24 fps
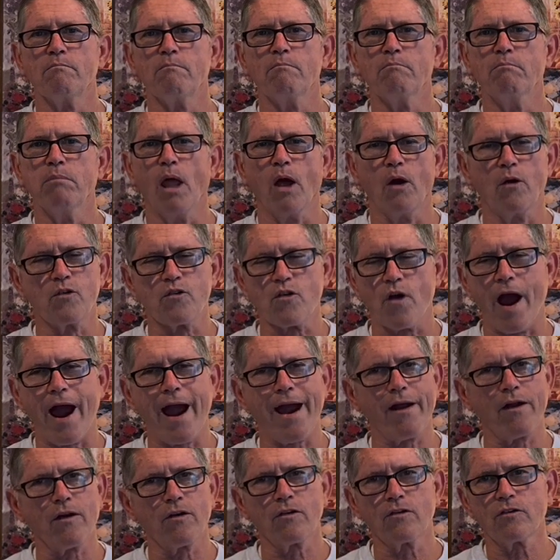blow
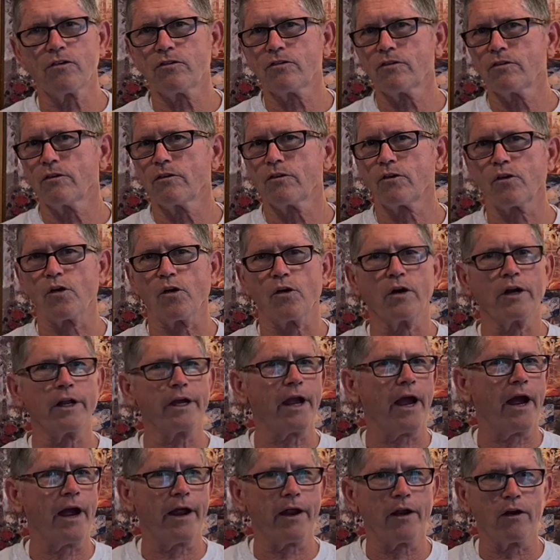dryers, curling
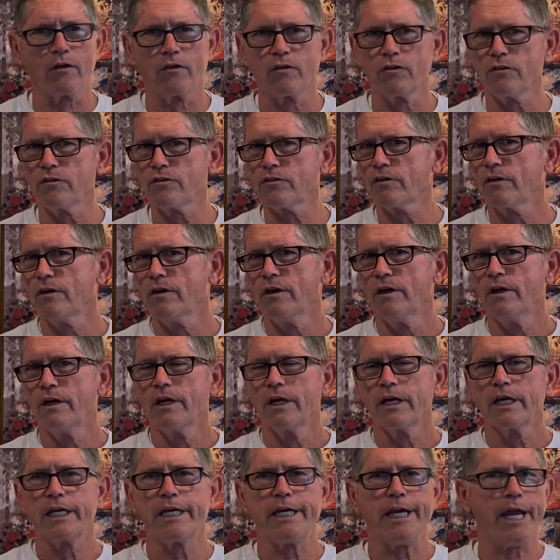irons,
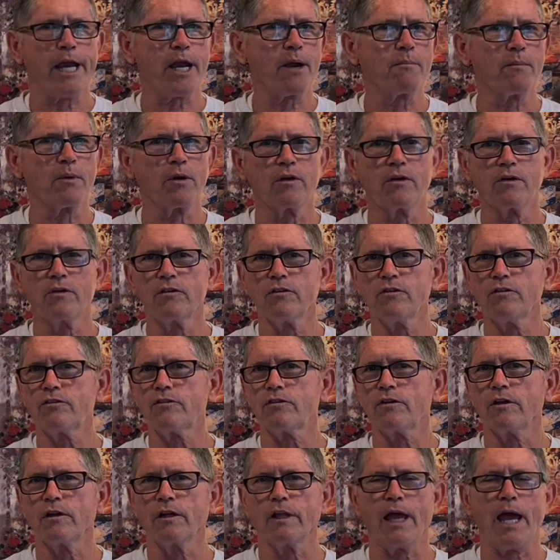cameras,
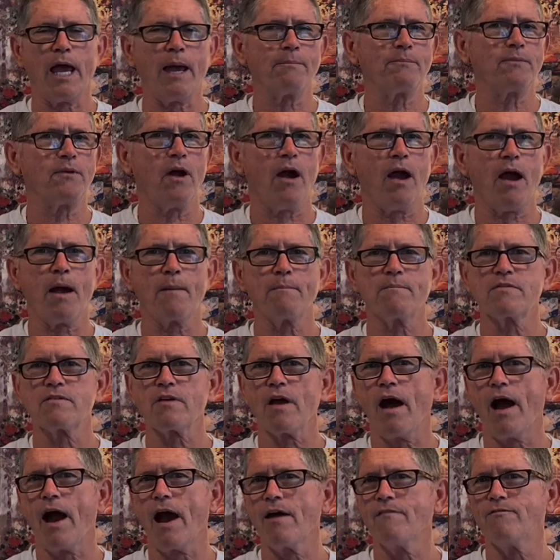laptops,
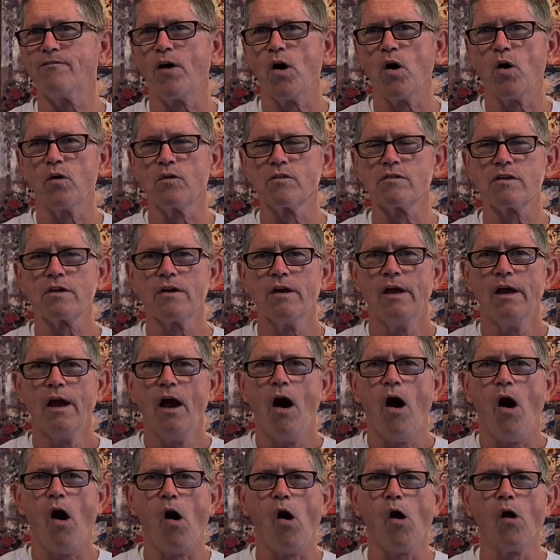
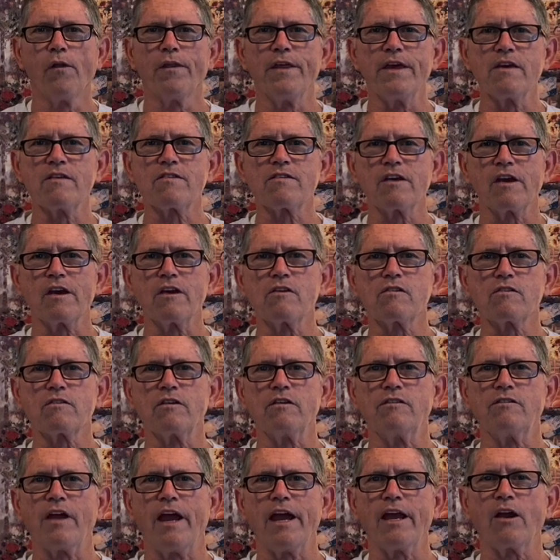iPhones, all these things
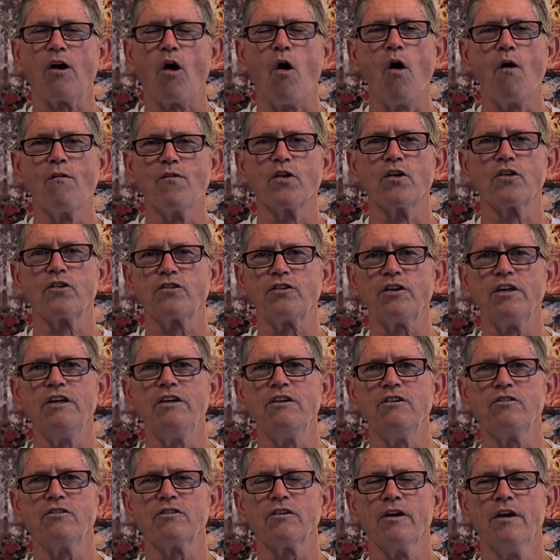to take overseas,